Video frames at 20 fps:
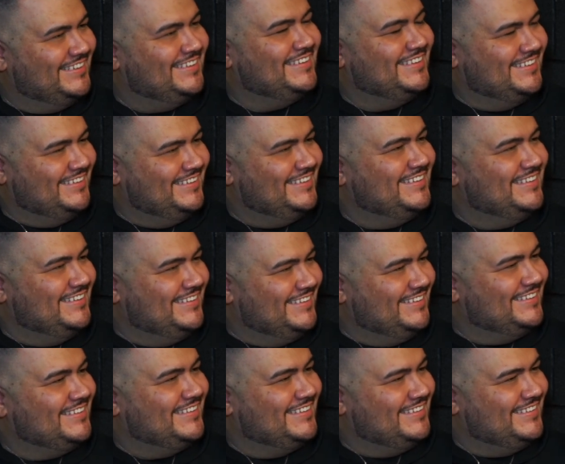
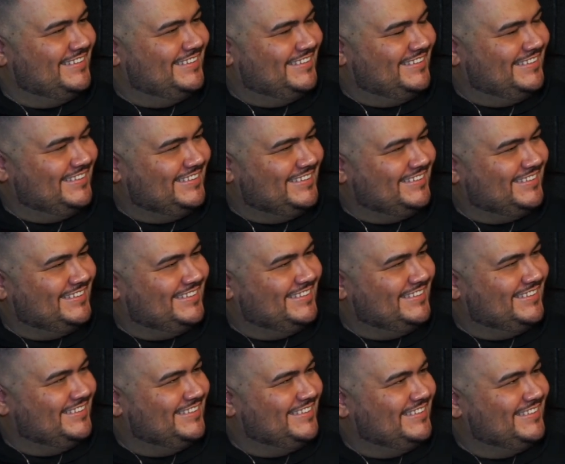
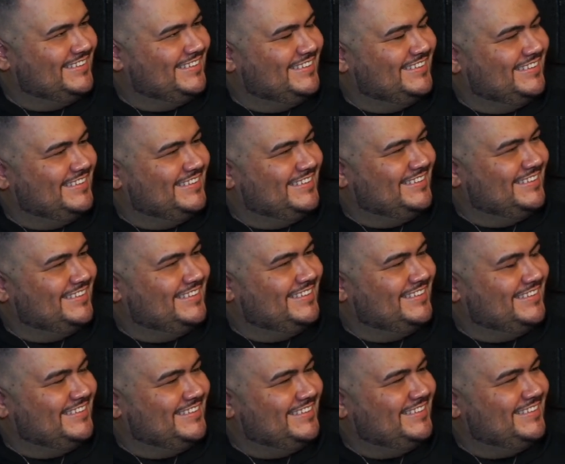
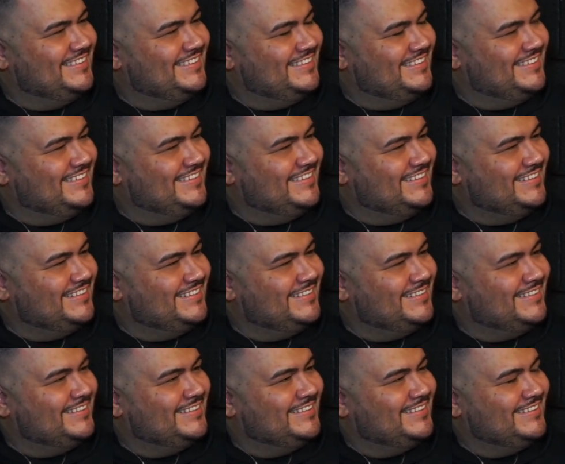
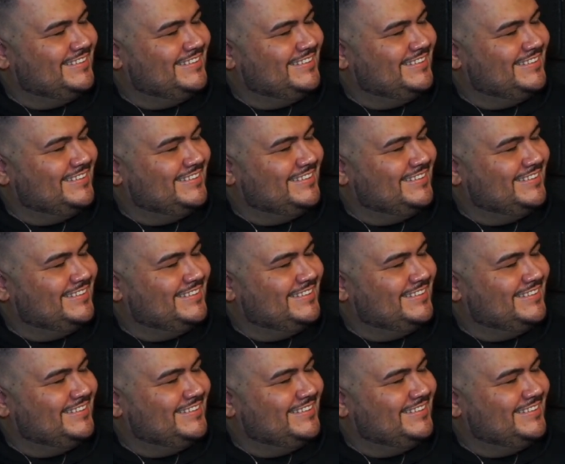The person shown says nothing.